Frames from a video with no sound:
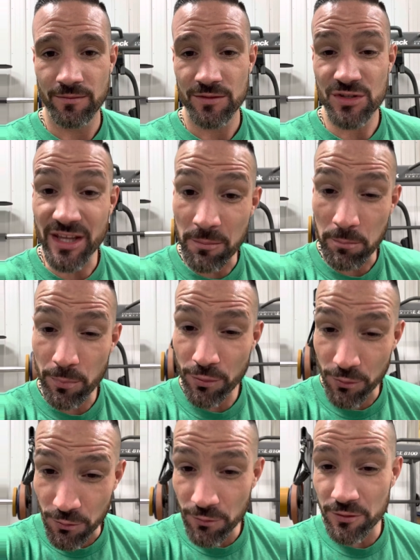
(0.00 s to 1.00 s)
to
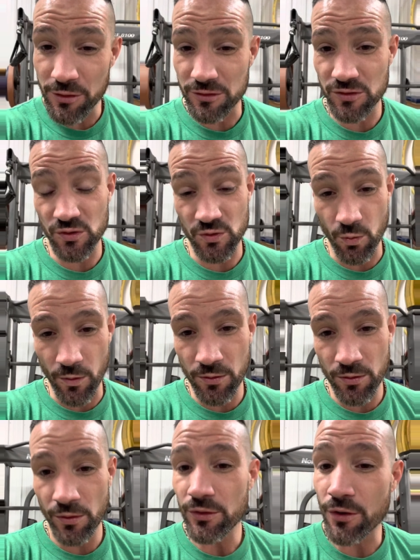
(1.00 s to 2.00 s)
improve your
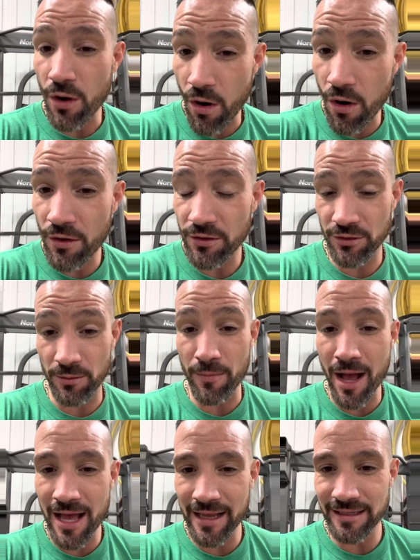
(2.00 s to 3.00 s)
soil, your heart, your
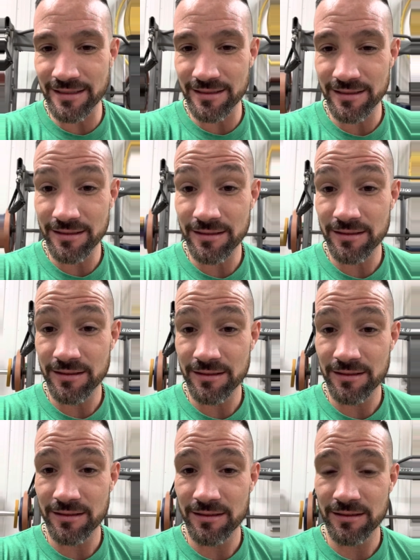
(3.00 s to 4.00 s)
mind,
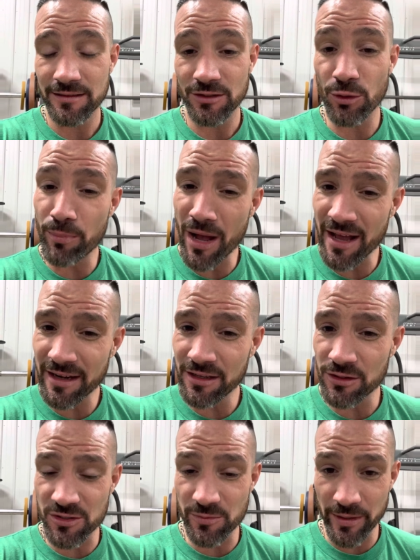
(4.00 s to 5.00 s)
your body,
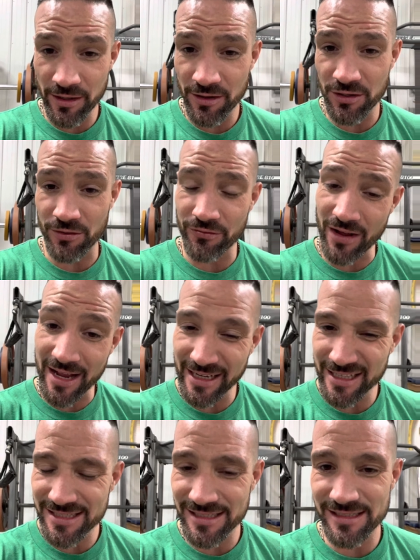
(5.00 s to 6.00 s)
your spirit, your
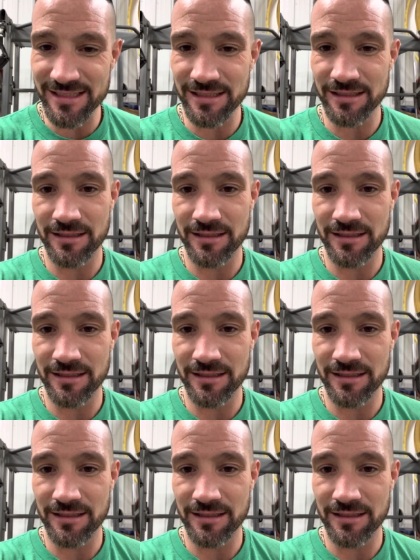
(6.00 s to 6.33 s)
finances?